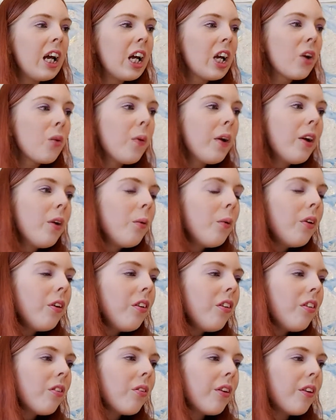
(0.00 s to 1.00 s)
quick one,
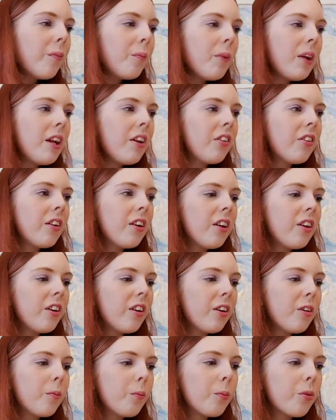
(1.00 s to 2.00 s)
so it means that you
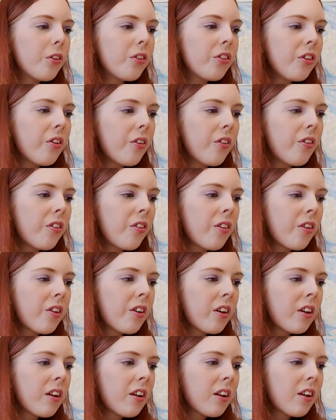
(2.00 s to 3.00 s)
can produce
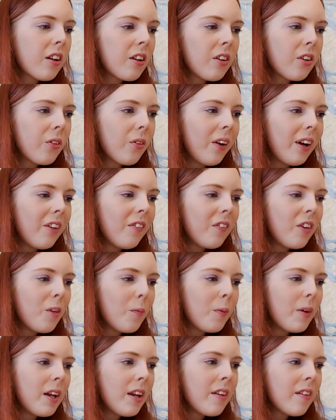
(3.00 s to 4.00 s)
quite a few
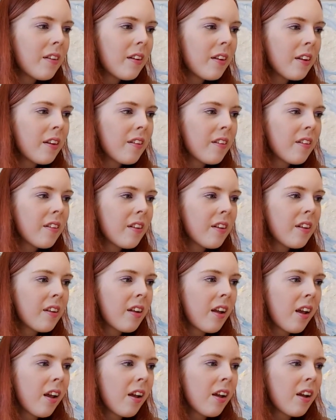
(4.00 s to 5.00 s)
pieces
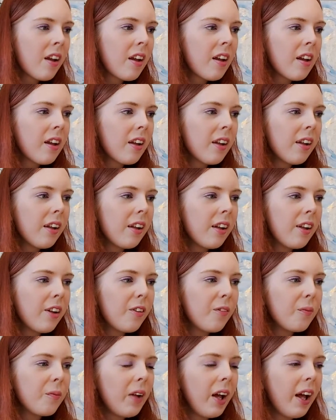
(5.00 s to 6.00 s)

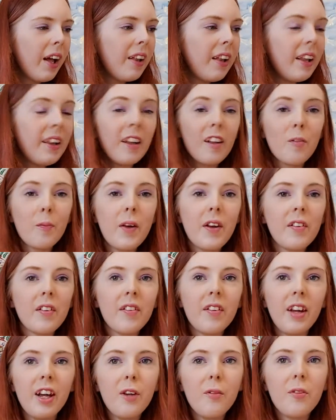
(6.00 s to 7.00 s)
and in that space of
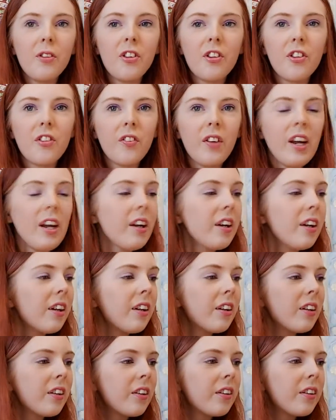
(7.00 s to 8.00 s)
time, which is great. I'm
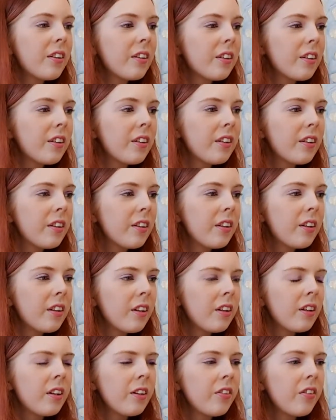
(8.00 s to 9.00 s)

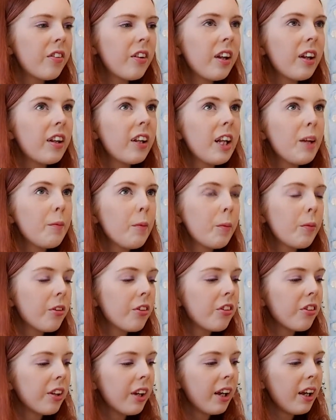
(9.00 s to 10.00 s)
just going to clean my
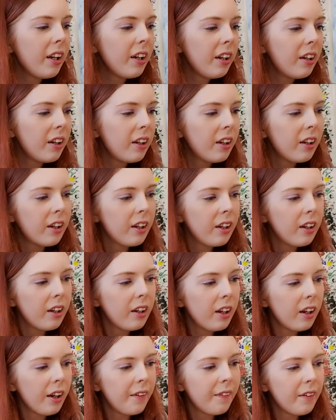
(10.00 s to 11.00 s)
brush again
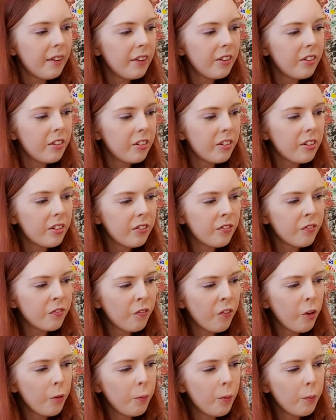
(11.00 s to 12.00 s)
and then
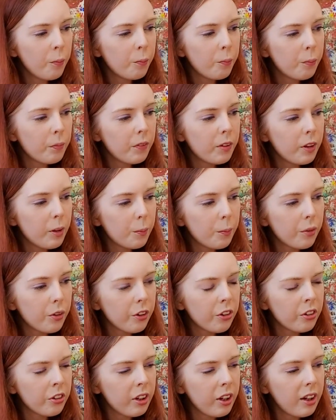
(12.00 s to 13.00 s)
rub the brush
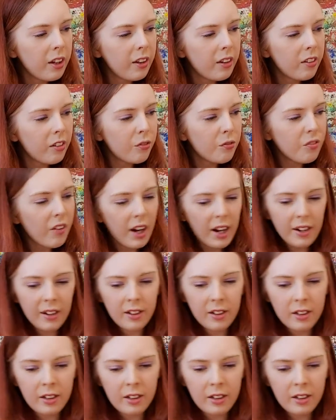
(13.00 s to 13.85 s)
in some red,